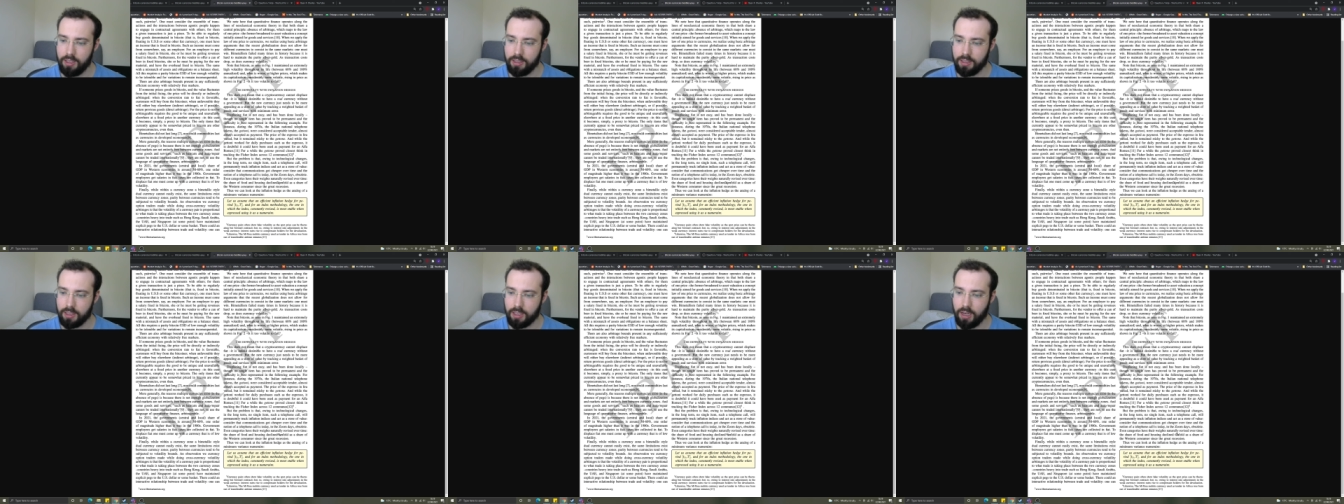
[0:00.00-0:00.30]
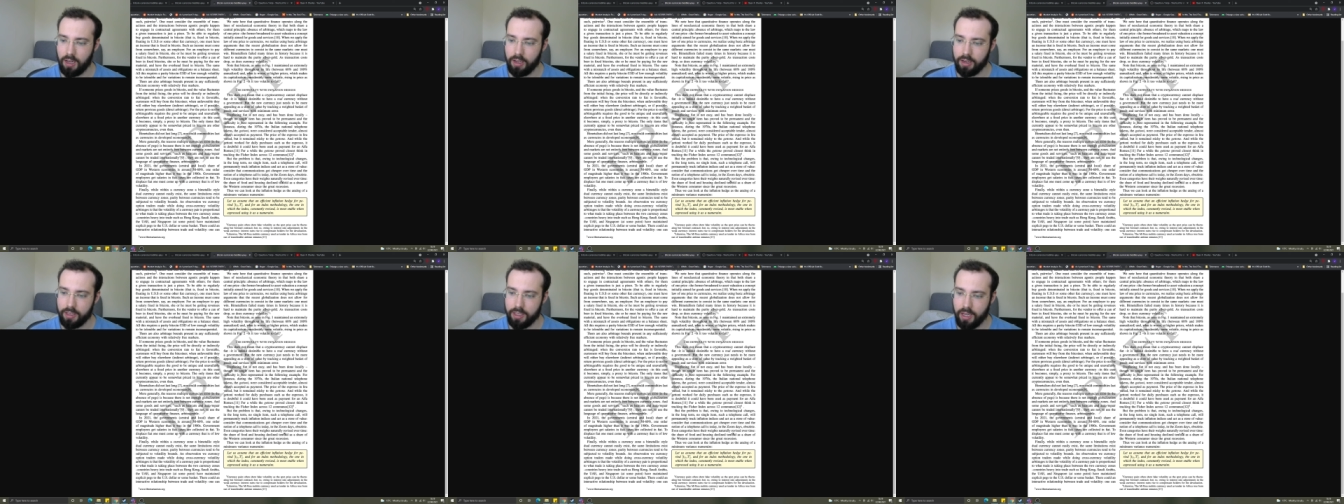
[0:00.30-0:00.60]

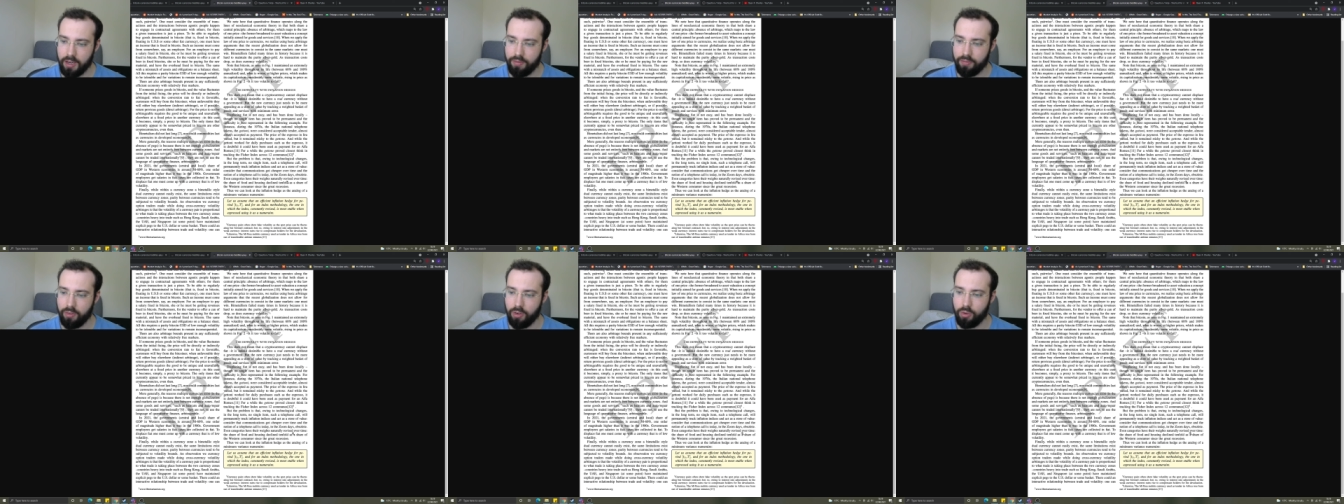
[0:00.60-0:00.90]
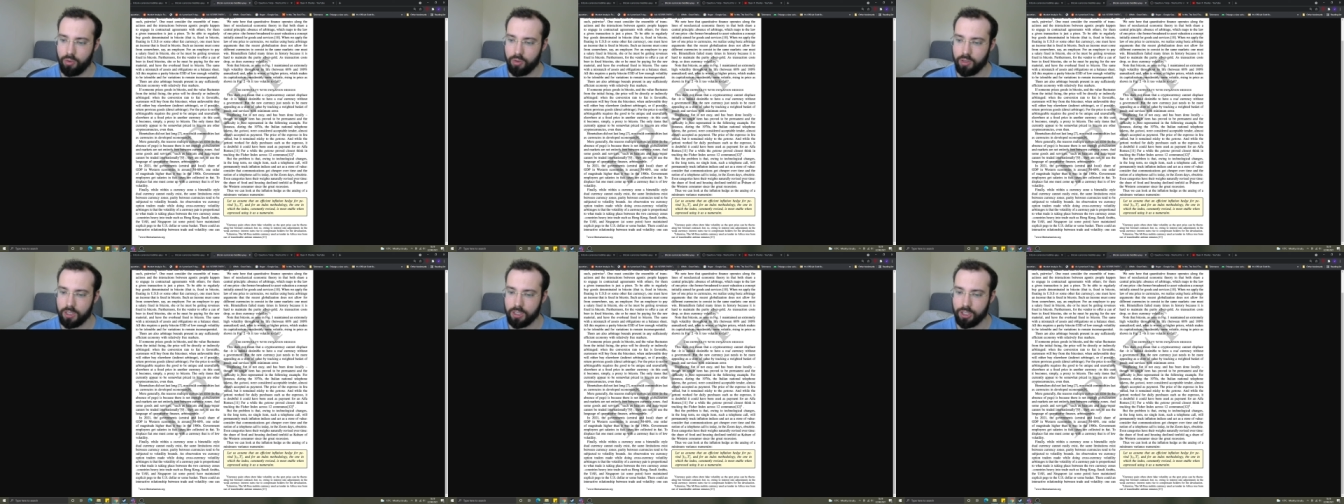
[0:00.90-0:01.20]
declined
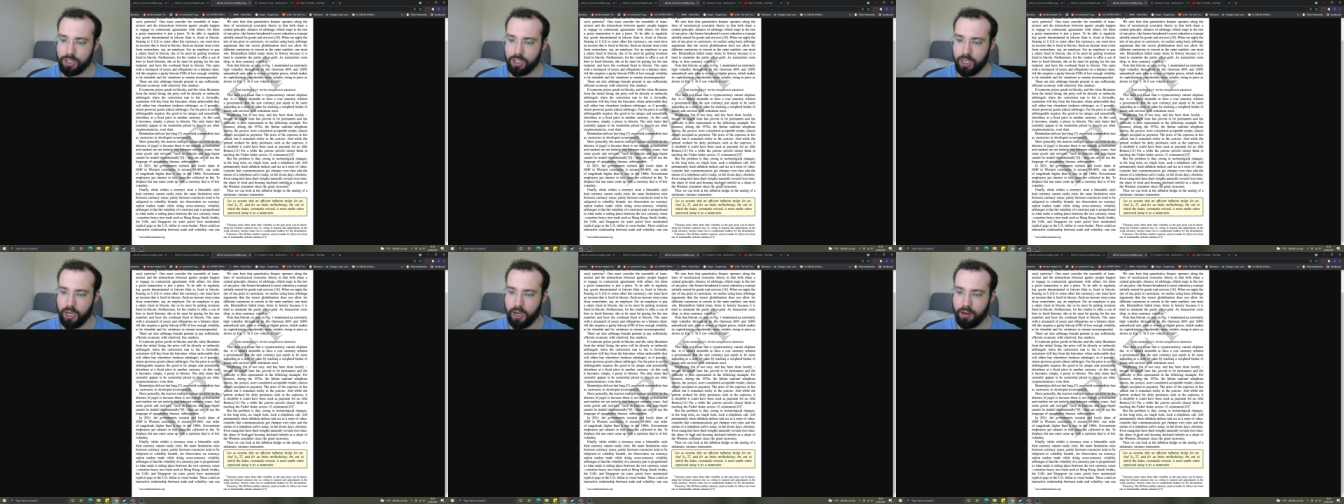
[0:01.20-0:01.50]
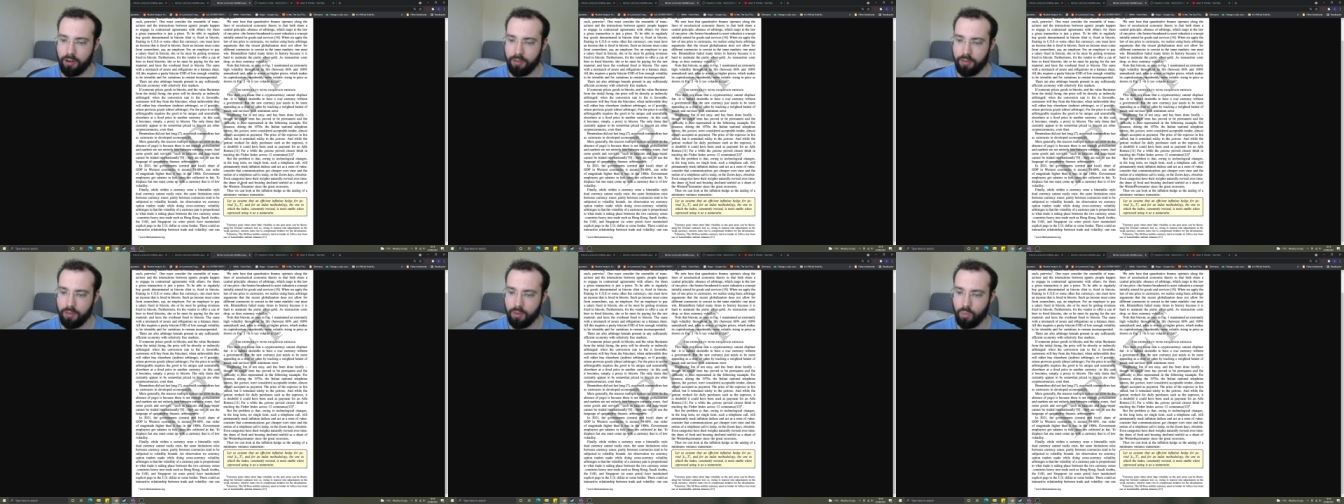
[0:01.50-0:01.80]
tenfold as a
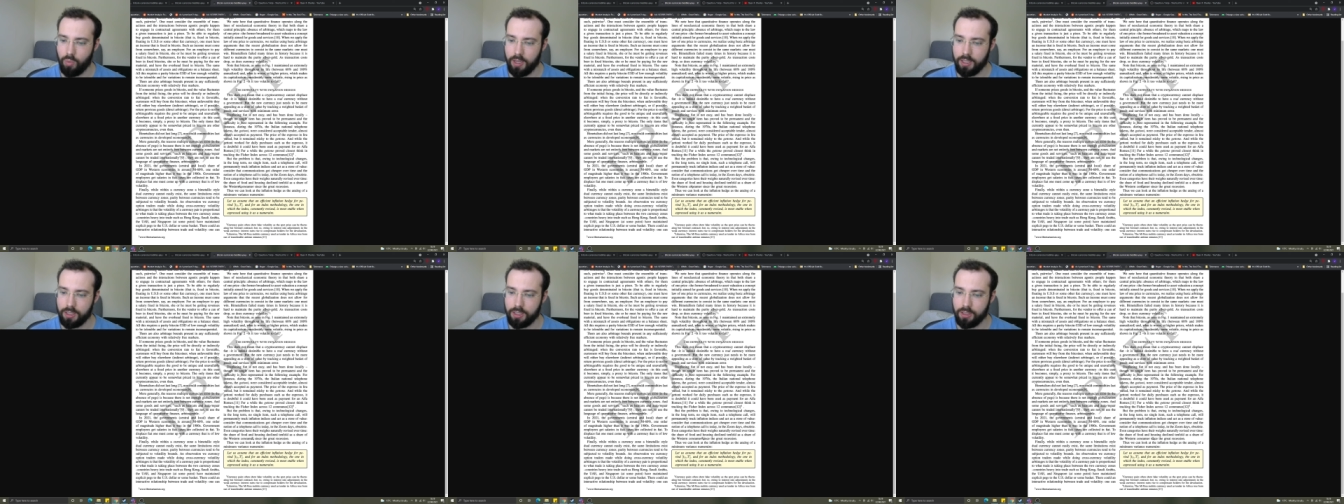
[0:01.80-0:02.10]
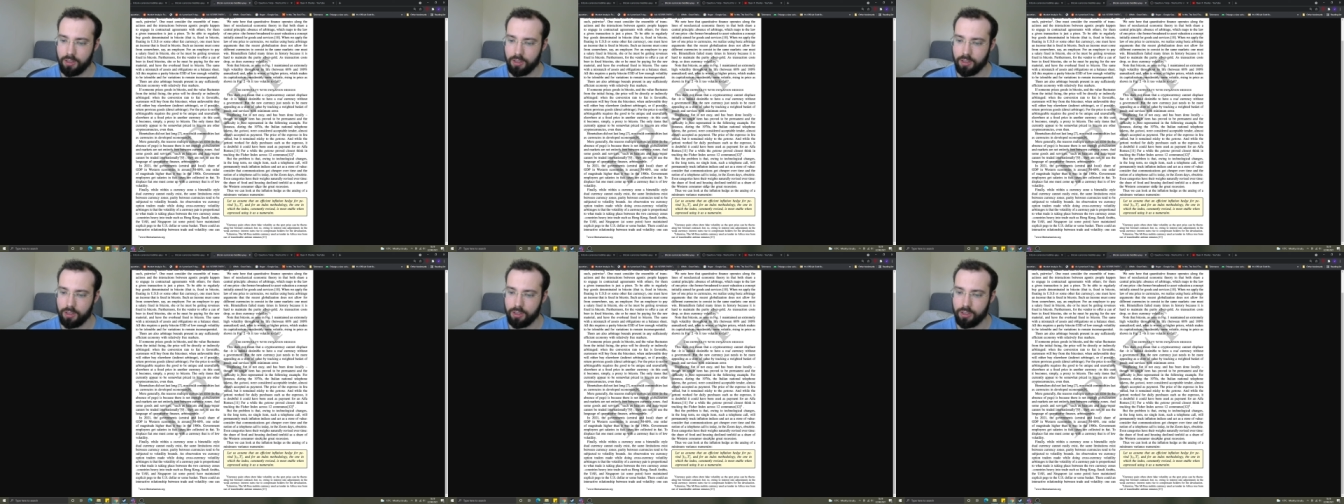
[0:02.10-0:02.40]
share of the
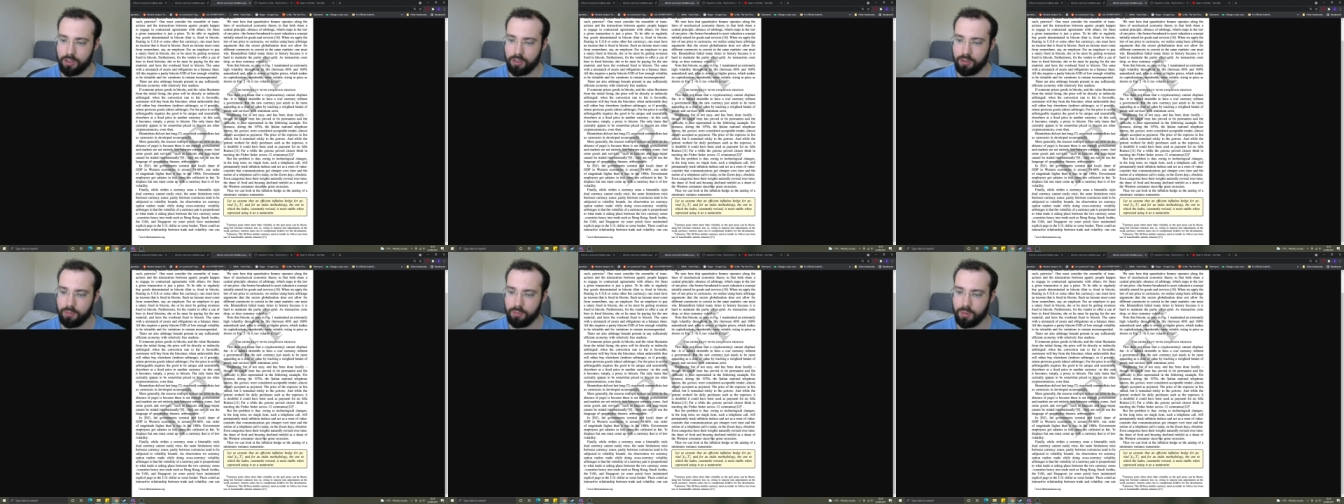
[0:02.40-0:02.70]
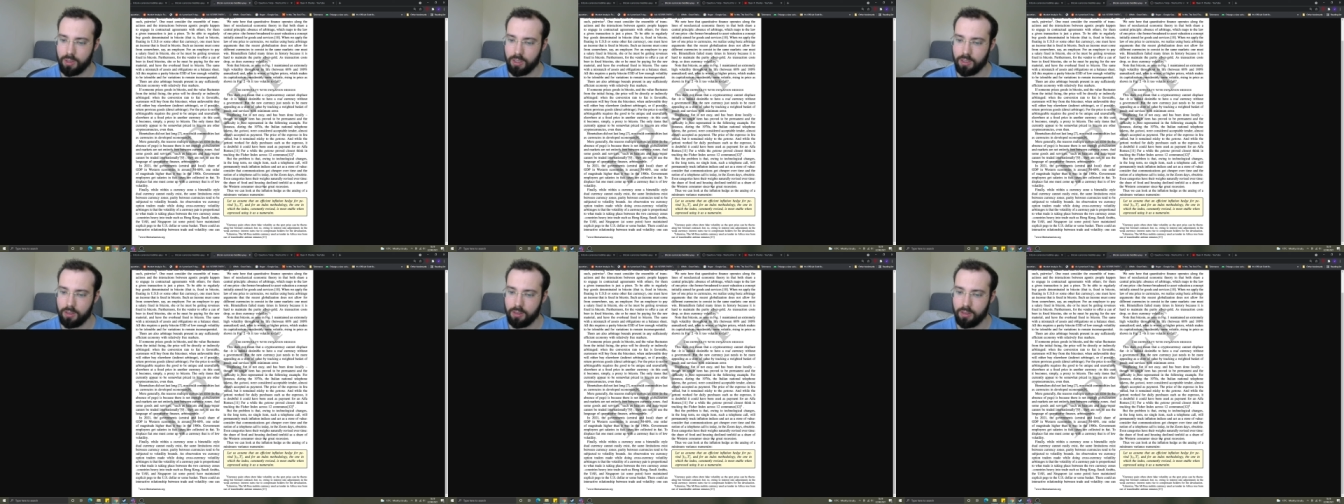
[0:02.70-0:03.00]
Western
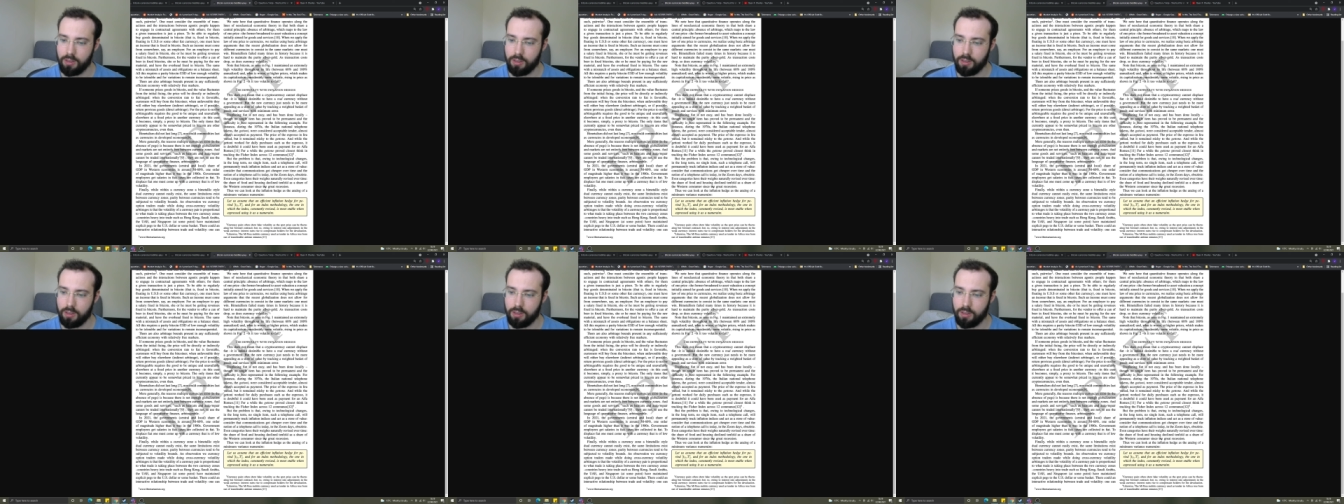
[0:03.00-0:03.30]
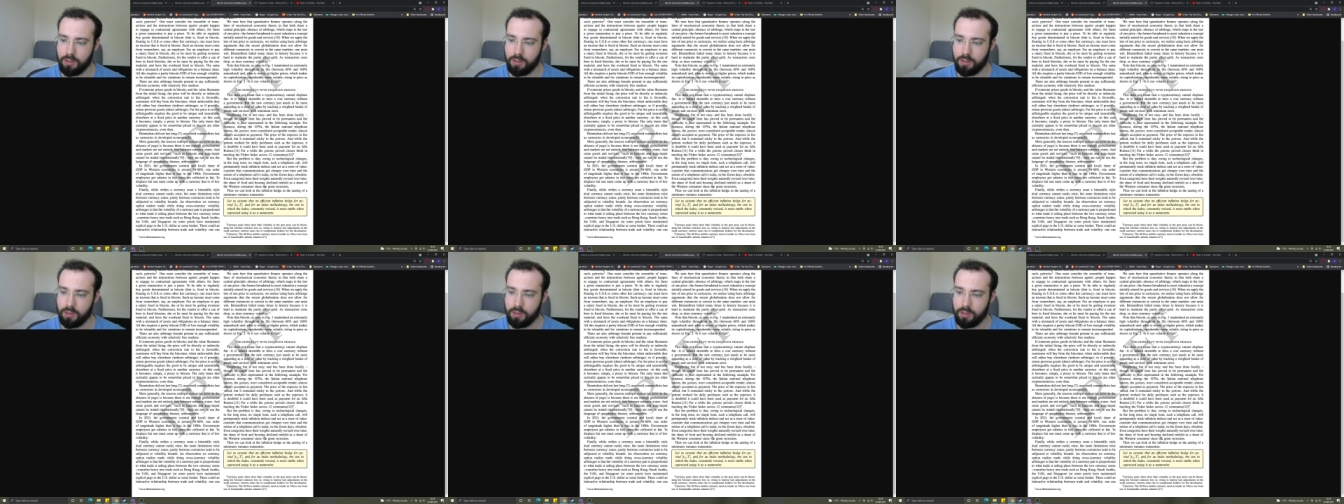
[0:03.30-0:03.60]
consumer
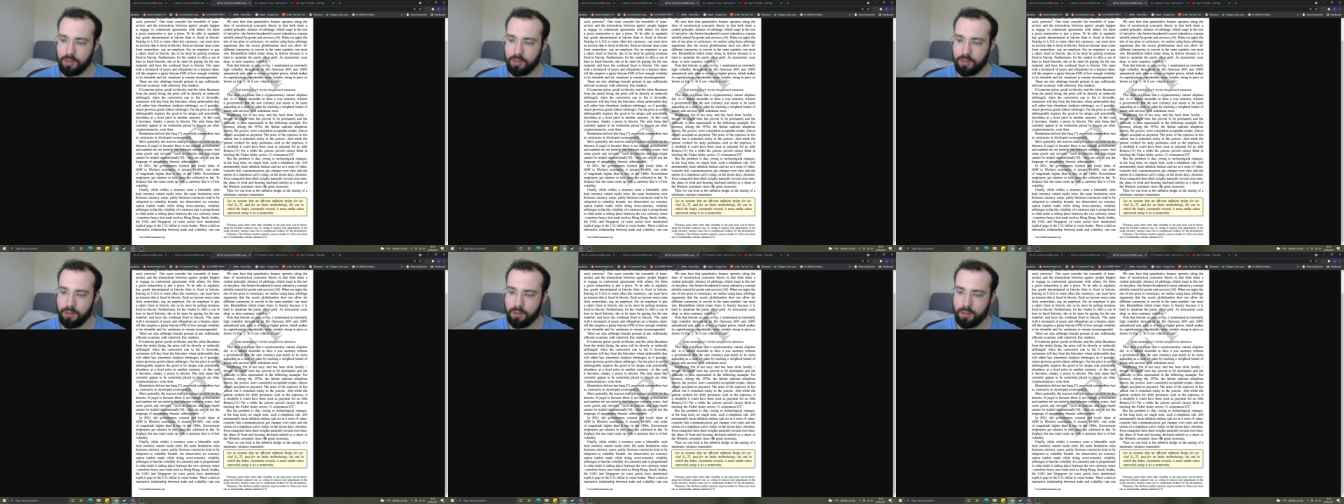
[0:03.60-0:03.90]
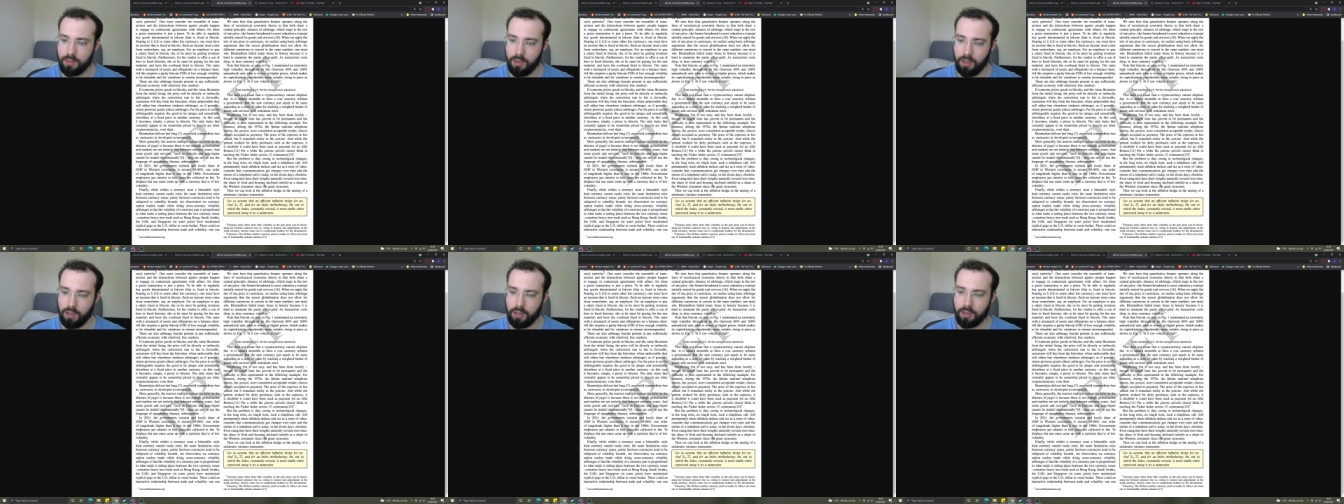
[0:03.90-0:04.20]
uh,